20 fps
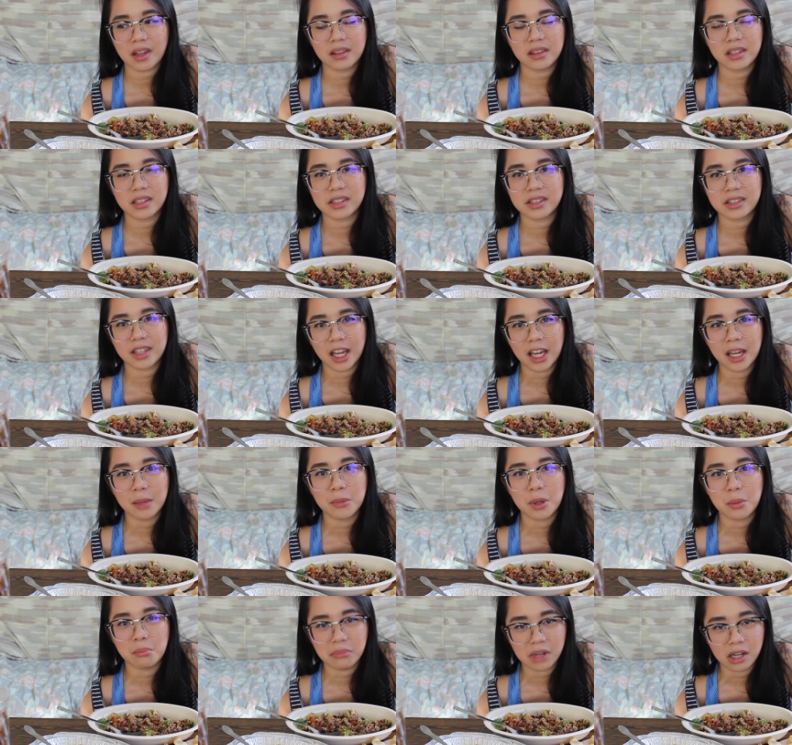the
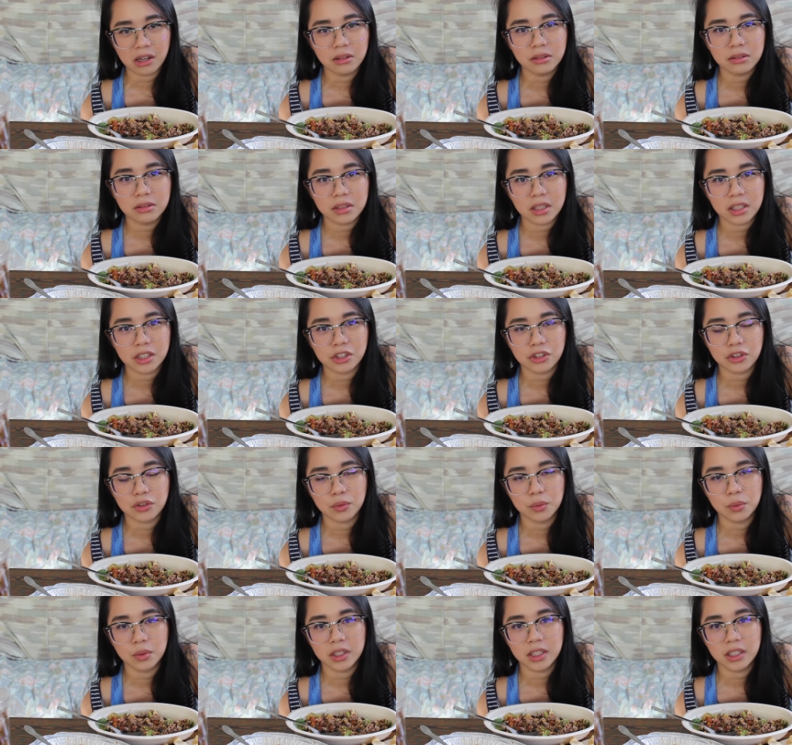same amount as
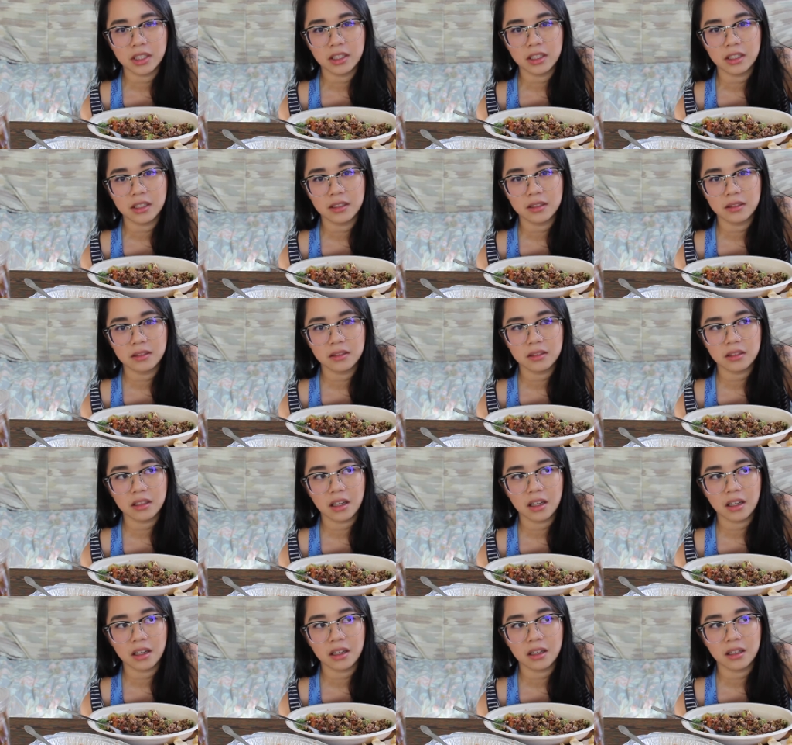you would uh,